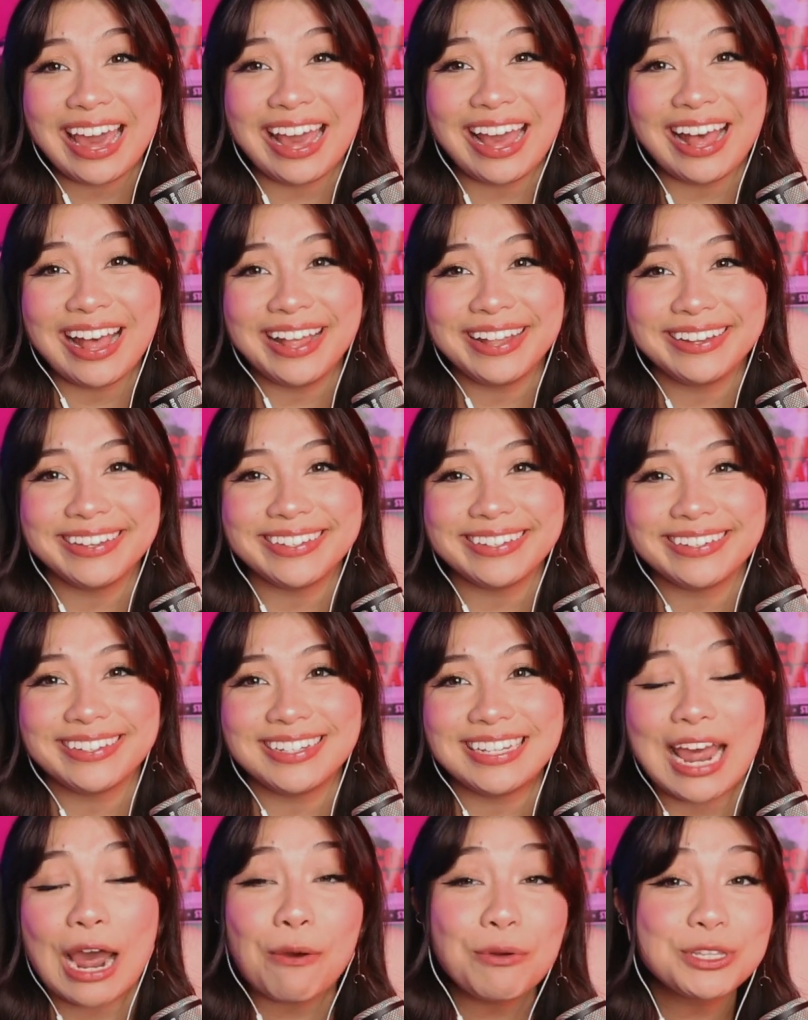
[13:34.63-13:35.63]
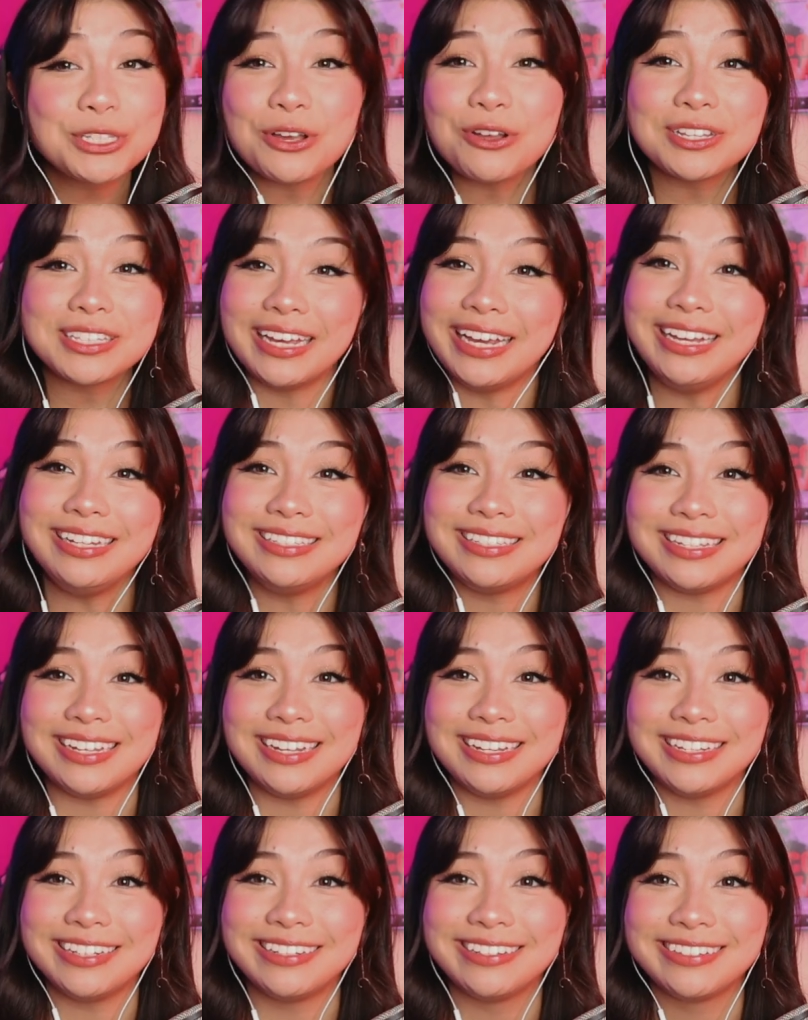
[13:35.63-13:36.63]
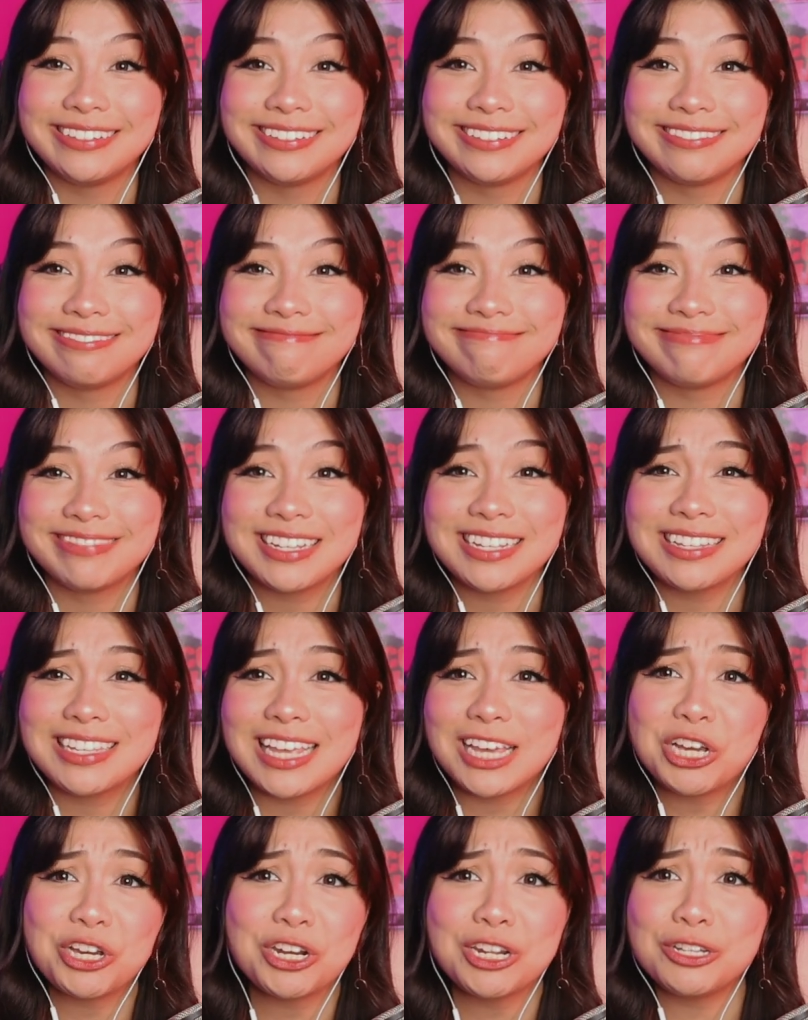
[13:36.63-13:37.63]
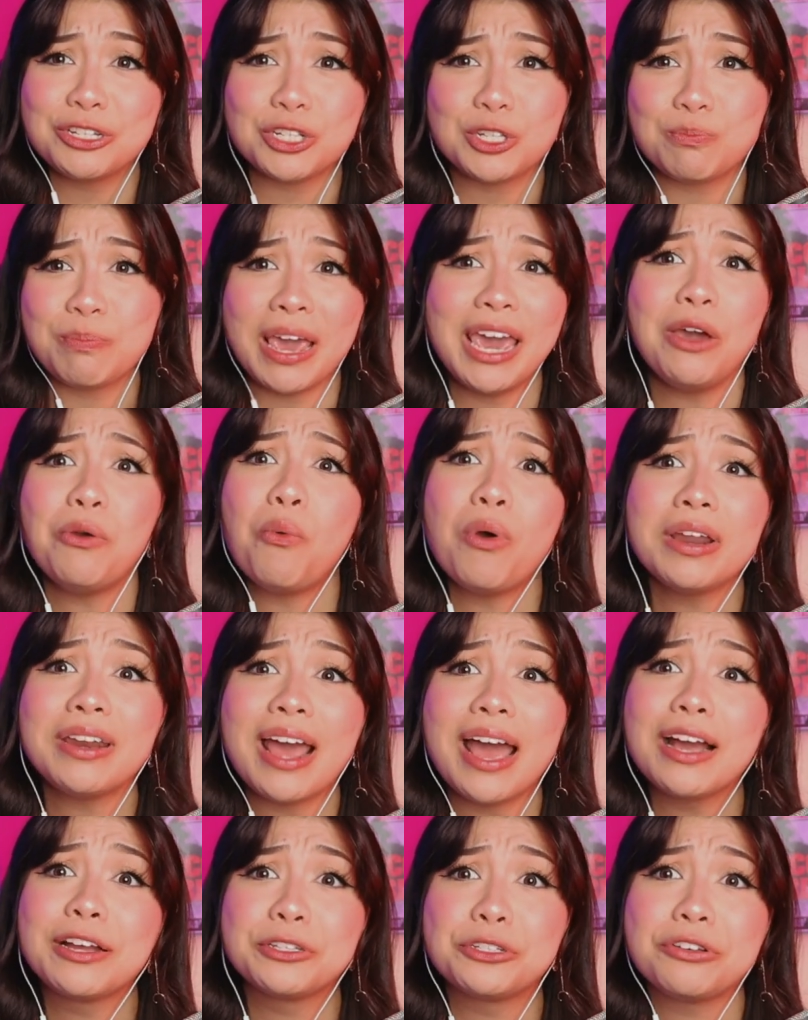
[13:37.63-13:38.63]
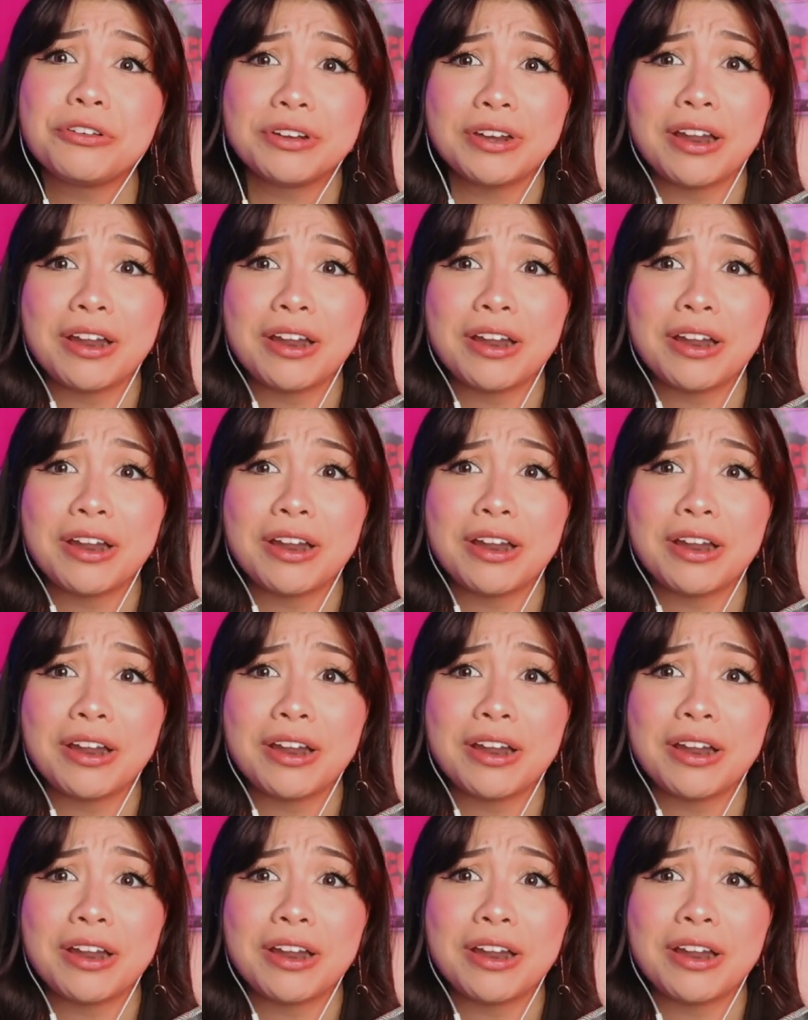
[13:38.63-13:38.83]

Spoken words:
And now it's all tainted because they couldn't just pay one actor